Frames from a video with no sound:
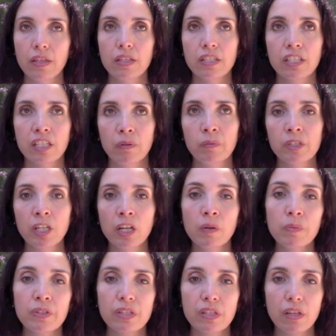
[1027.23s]

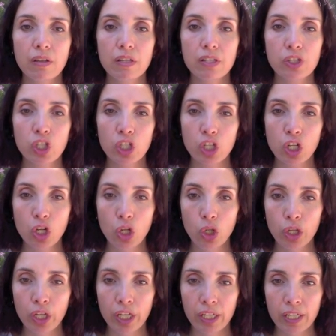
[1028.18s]
Sometimes just
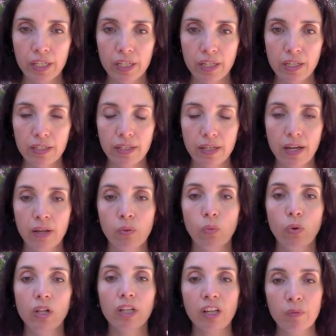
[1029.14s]
looking at it
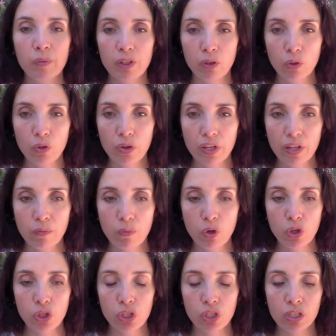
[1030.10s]
and welcoming all the
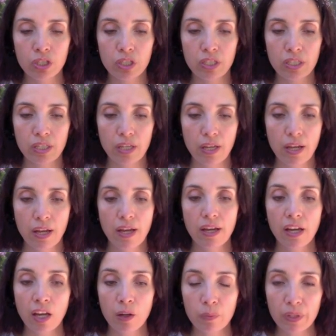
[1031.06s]
emotions
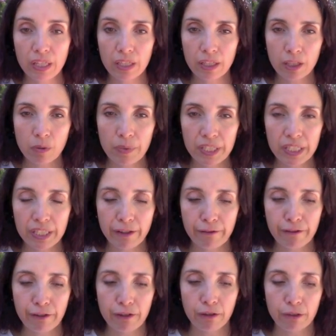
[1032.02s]
can be a little bit
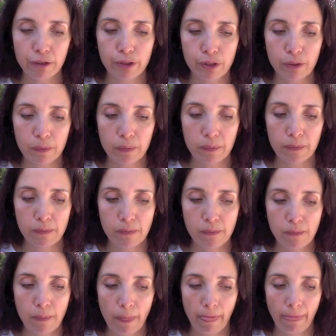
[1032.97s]
difficult.
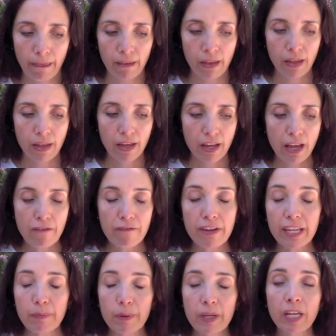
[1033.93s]
If
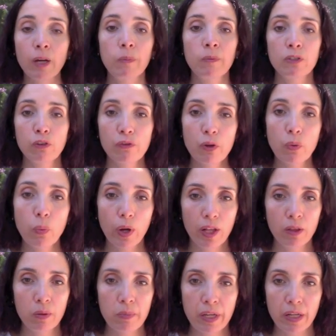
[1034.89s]
it becomes
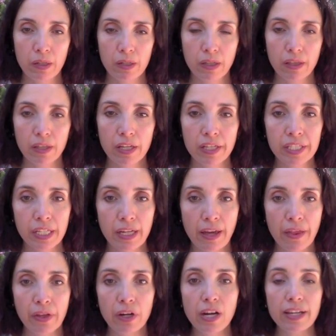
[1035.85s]
overwhelming, there's
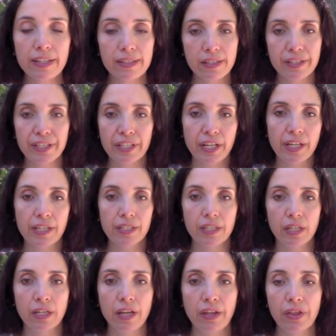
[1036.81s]
another exercise,
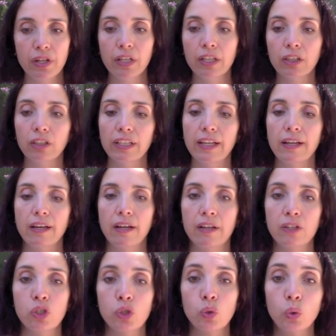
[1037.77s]
another little
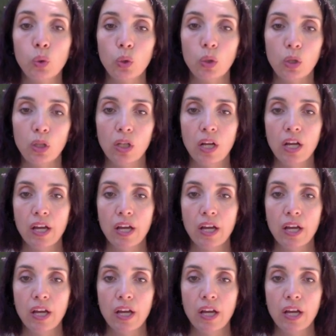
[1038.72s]
uh, tool